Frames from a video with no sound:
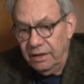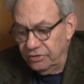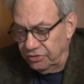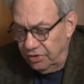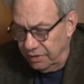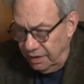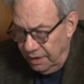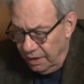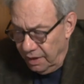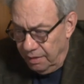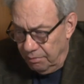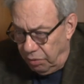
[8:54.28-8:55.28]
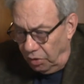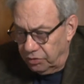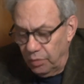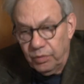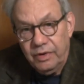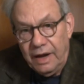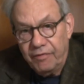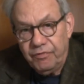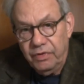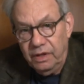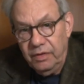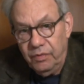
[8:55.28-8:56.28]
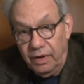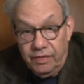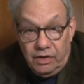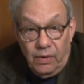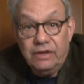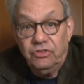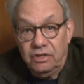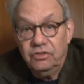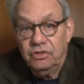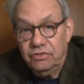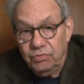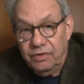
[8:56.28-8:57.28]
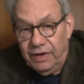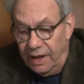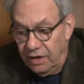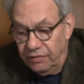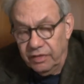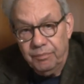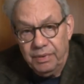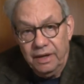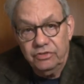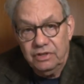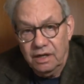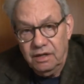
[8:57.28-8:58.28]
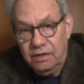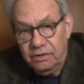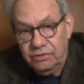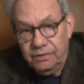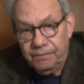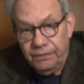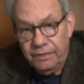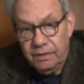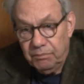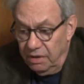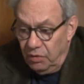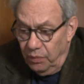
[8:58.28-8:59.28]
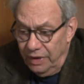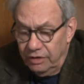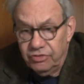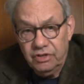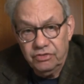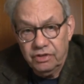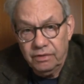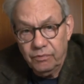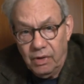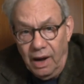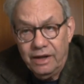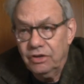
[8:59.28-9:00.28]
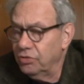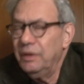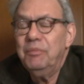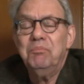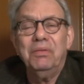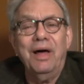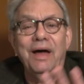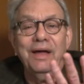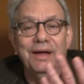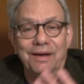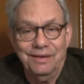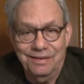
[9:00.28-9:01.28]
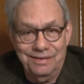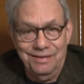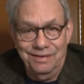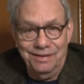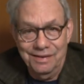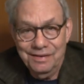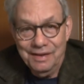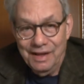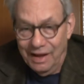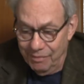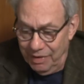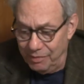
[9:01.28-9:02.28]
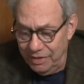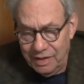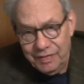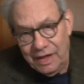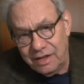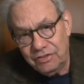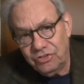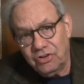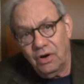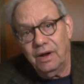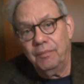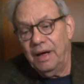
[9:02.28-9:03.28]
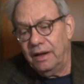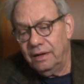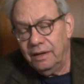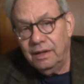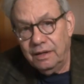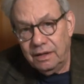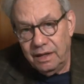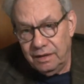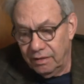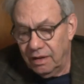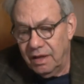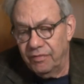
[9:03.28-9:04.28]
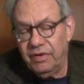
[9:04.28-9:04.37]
so that Baltimore would have really one of the great seasons we've had over the past 10 years. It'd be a winning season. Why? Because we didn't play. And maybe then they could scurry about and give